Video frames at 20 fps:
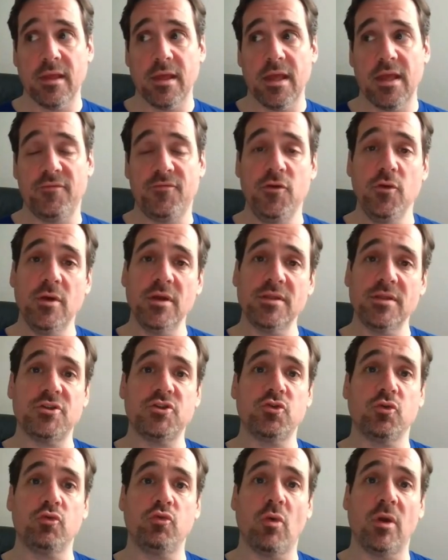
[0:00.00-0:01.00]
If you get the
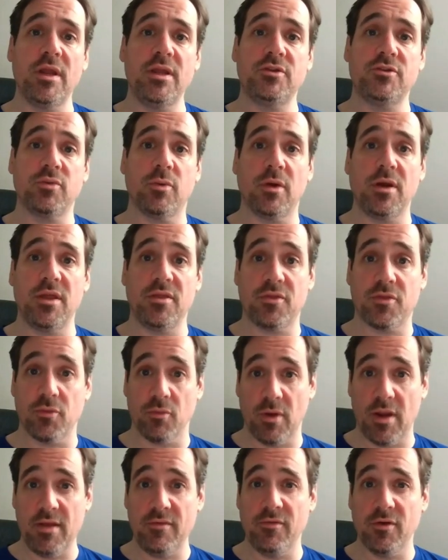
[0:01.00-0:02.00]

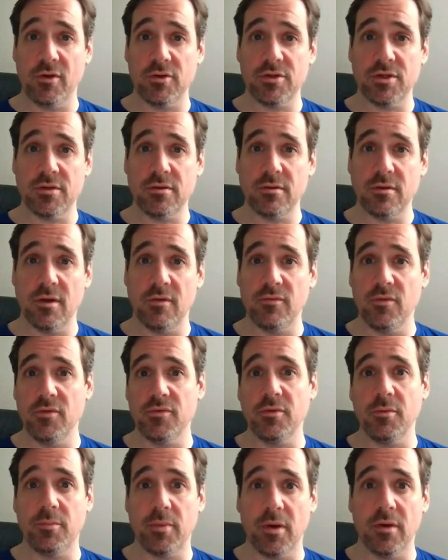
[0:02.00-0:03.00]
2023 version of
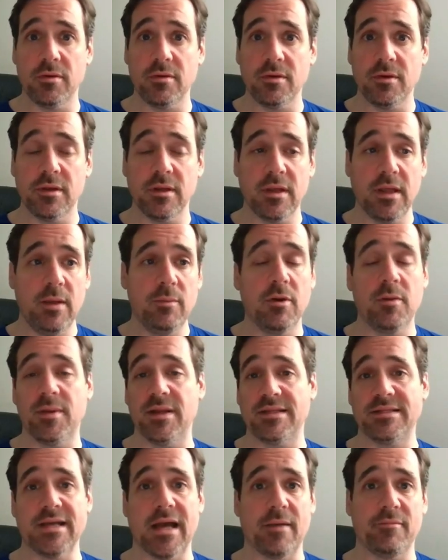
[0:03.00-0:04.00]
Luther Burton, he would have been
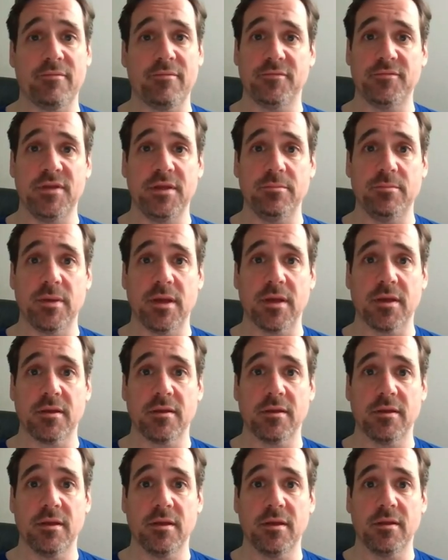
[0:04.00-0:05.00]
a top 15 pick.
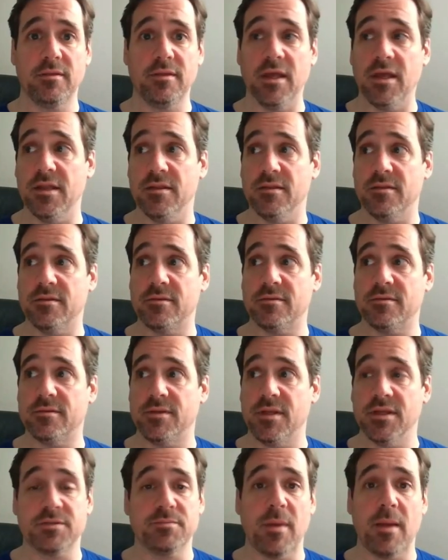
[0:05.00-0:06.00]
Then
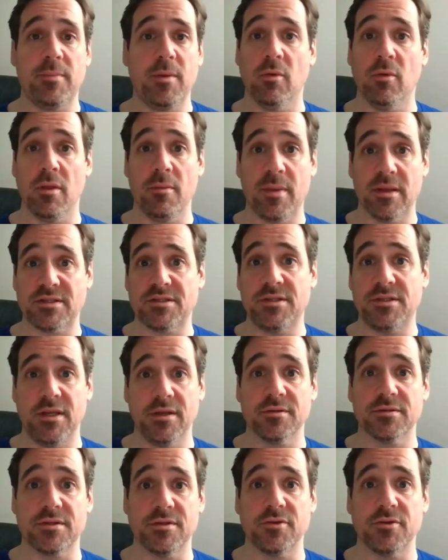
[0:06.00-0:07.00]
this might be one of the best
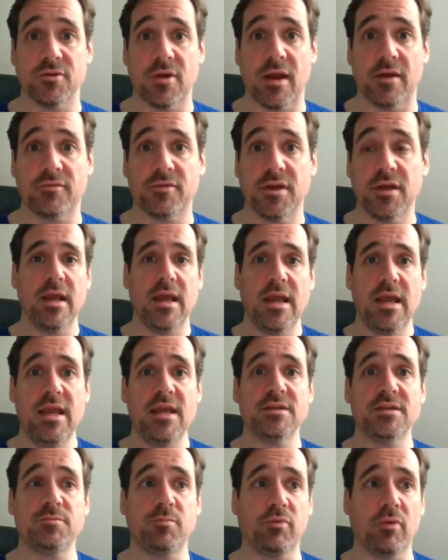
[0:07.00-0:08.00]
steals in the draft. He
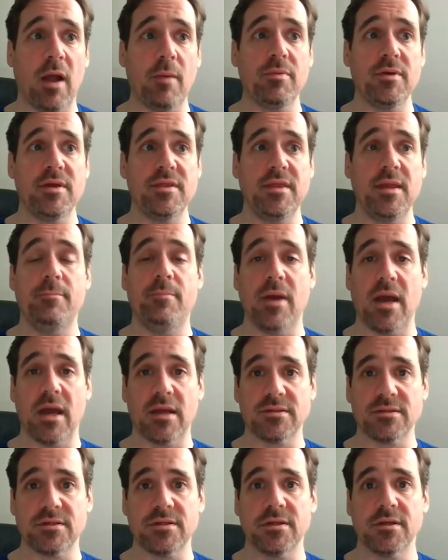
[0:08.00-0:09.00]
is probably the
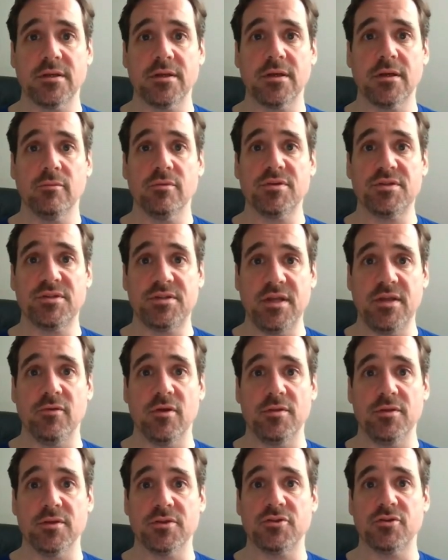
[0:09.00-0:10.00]
best receiver
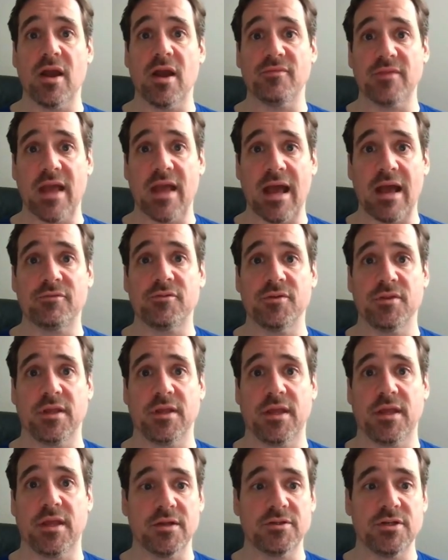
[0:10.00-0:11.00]
in this draft after the
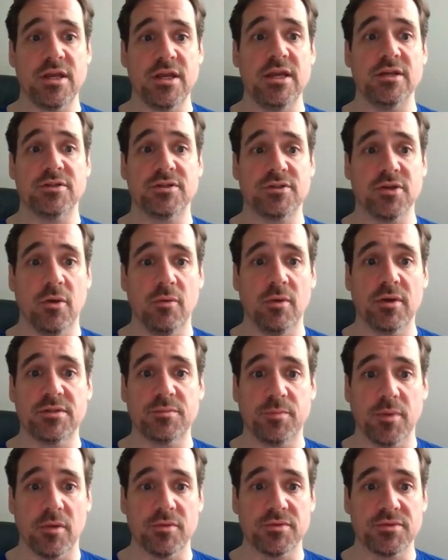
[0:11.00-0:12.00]
catch. He is so
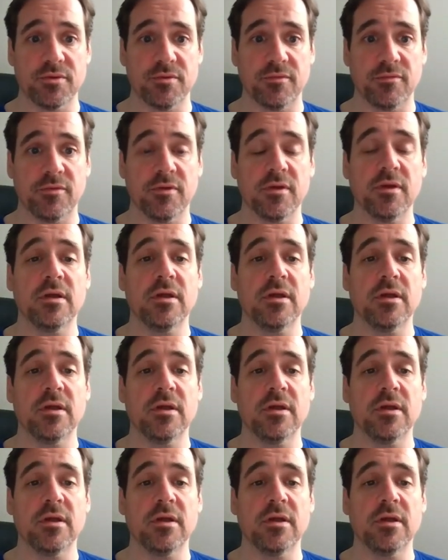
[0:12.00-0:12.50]
explosive.